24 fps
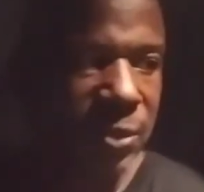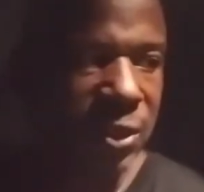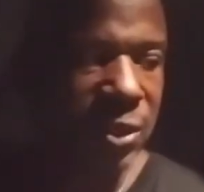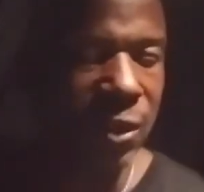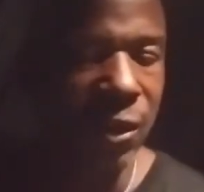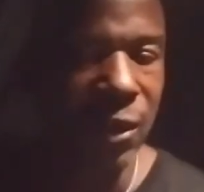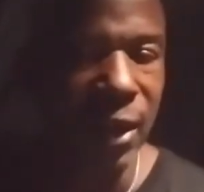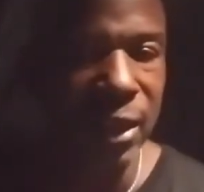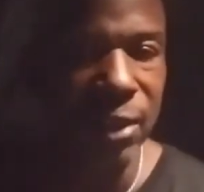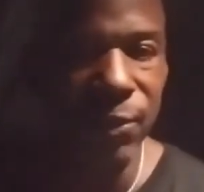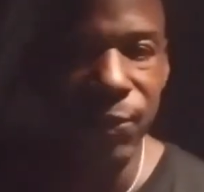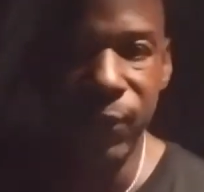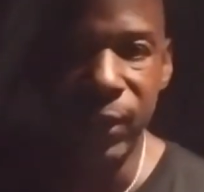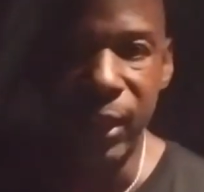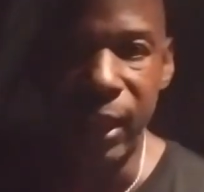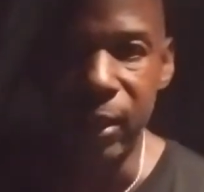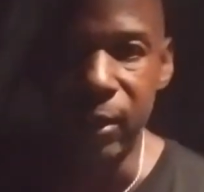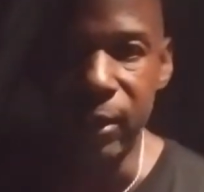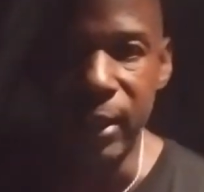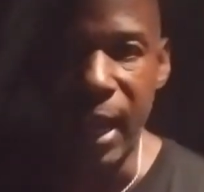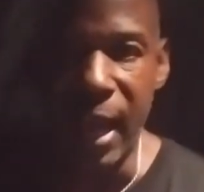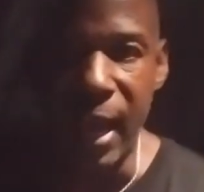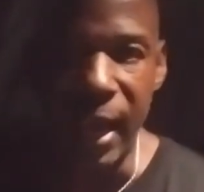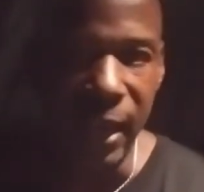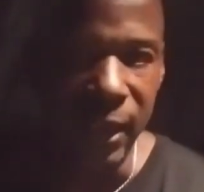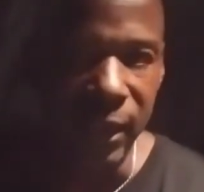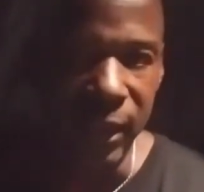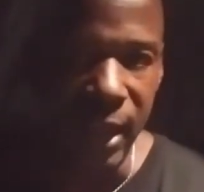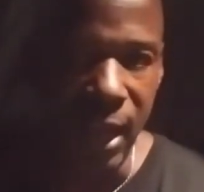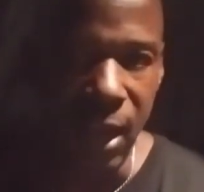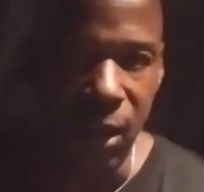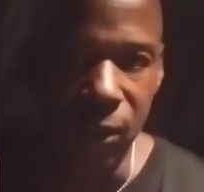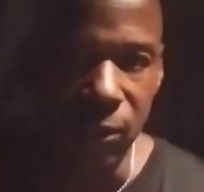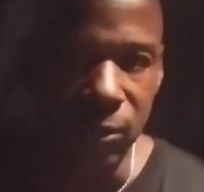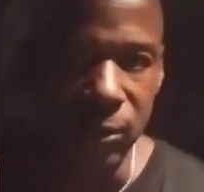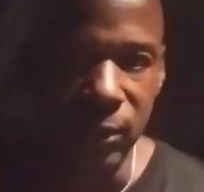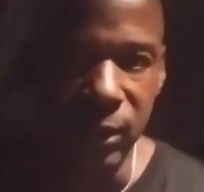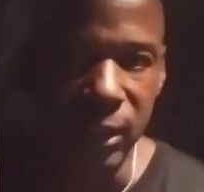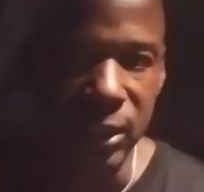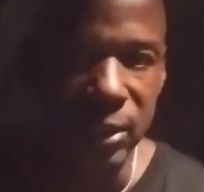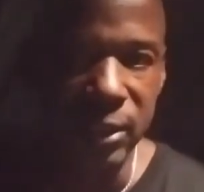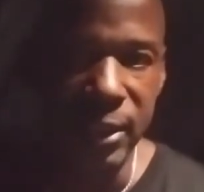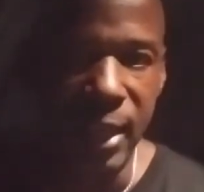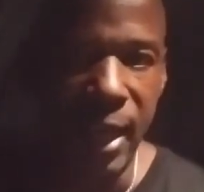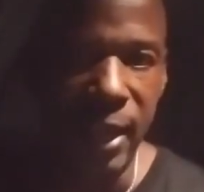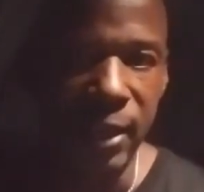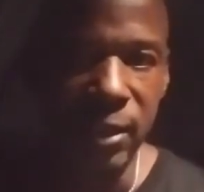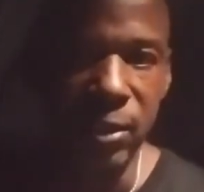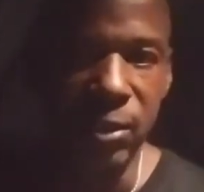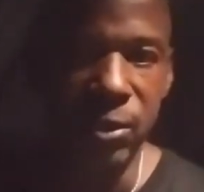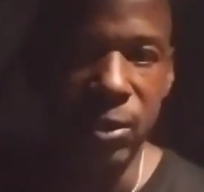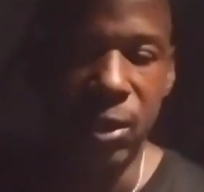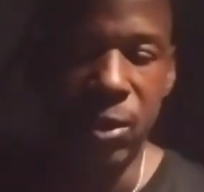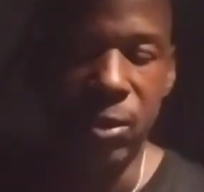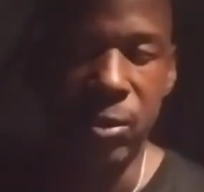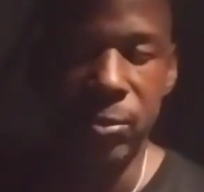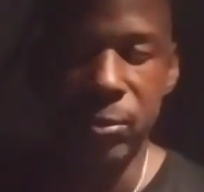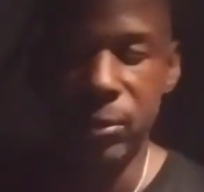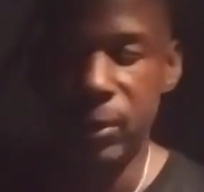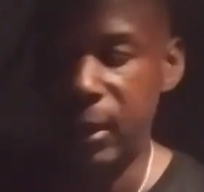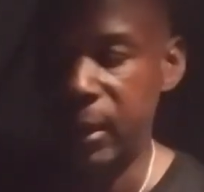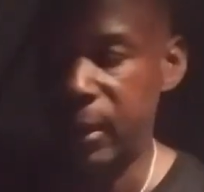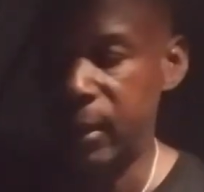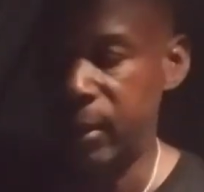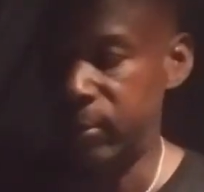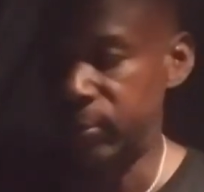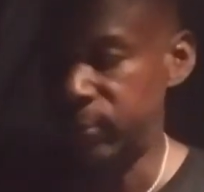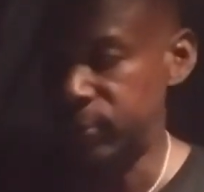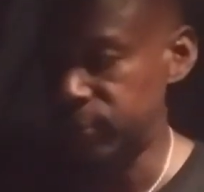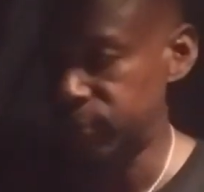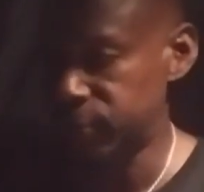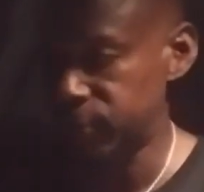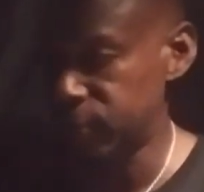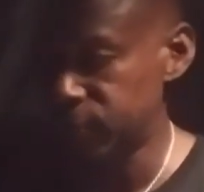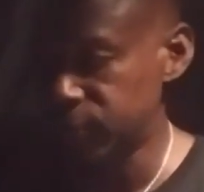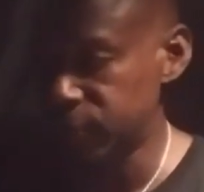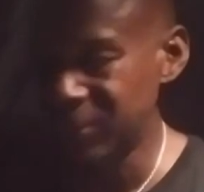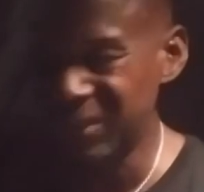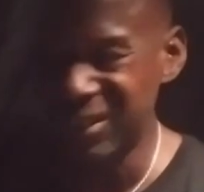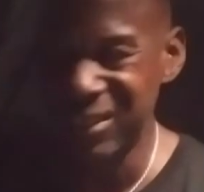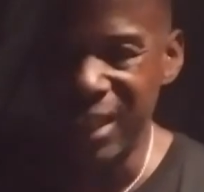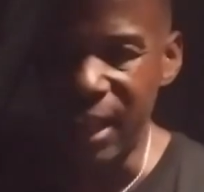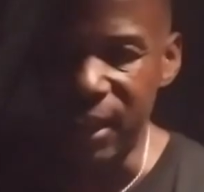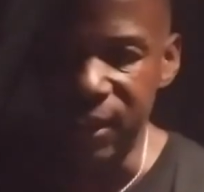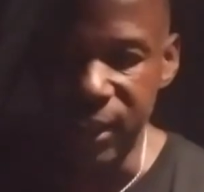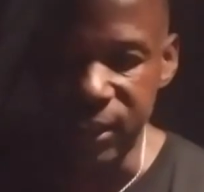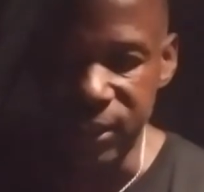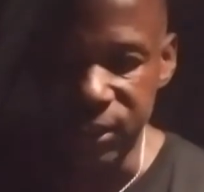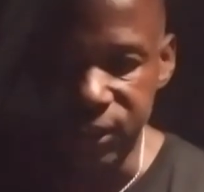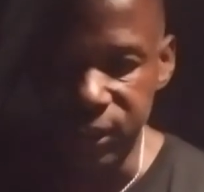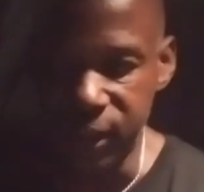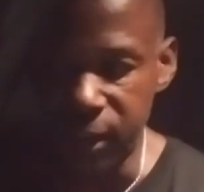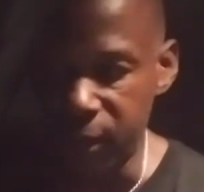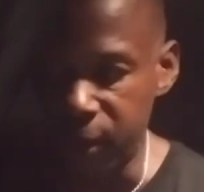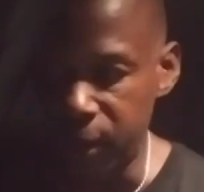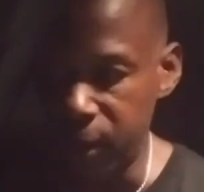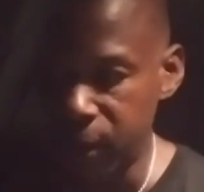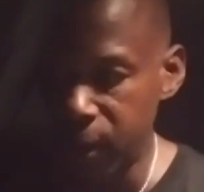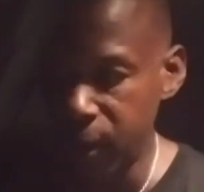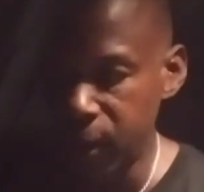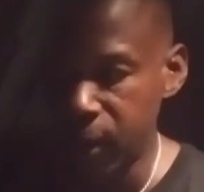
I didn't feel like guying it out, and it's not it's not necessary.